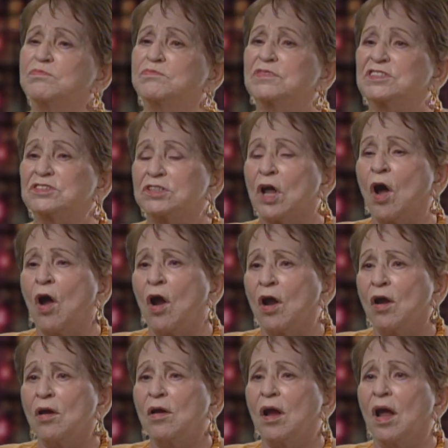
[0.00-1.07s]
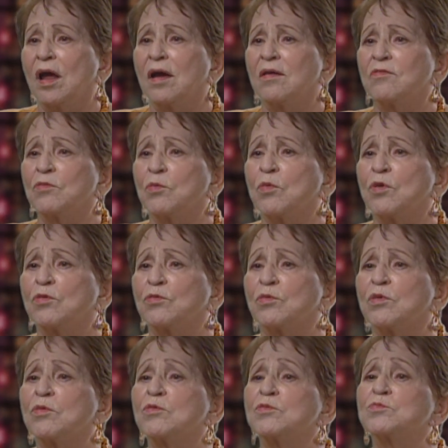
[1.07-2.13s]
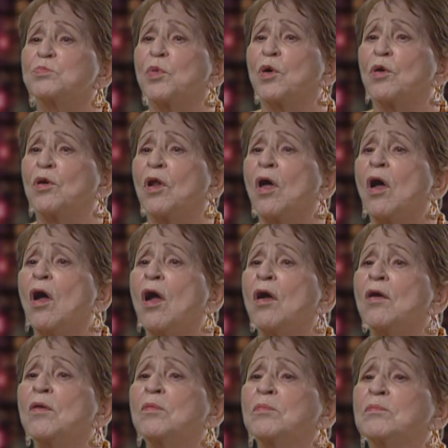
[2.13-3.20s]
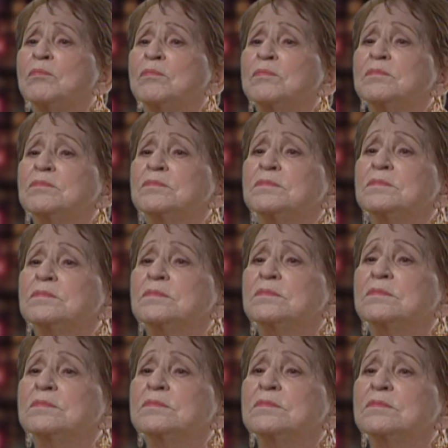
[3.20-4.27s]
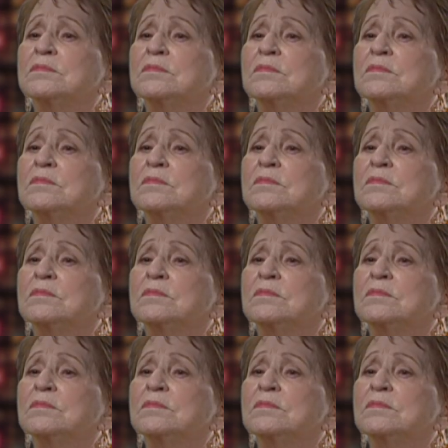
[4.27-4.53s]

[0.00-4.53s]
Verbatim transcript: star I ever worked with was Bert Lahr. How so?